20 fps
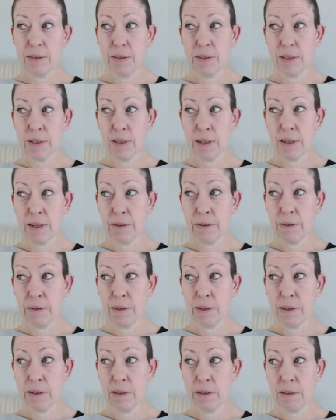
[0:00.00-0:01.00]
So
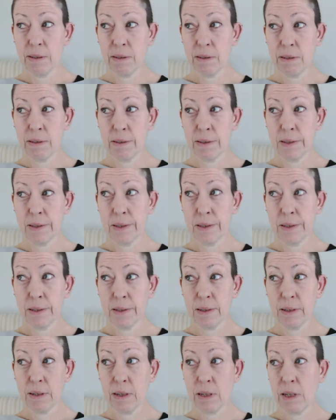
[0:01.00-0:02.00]
I
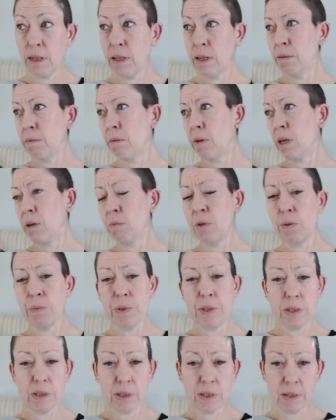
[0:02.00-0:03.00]
will
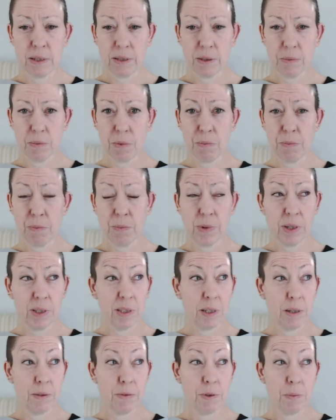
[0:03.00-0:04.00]
be doing another one. I
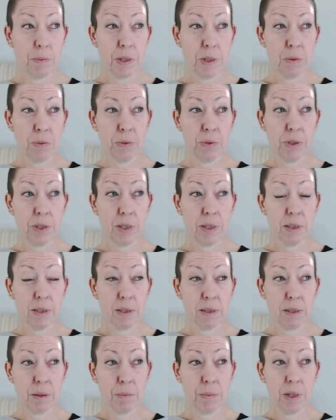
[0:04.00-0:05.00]
don't know if it'll be towards the end of the
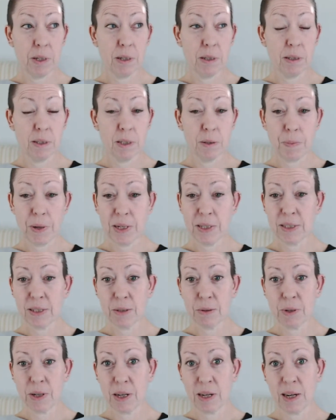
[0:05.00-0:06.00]
summer. Depends how
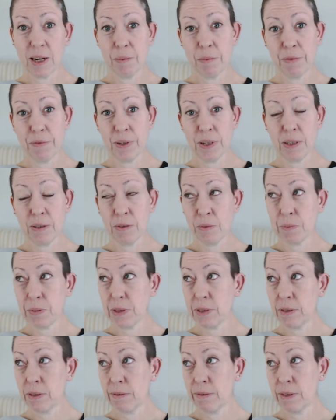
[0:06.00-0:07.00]
quickly my fails
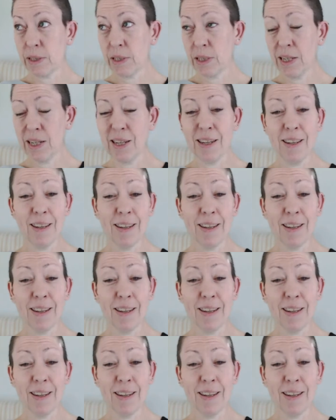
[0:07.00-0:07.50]
build up, really.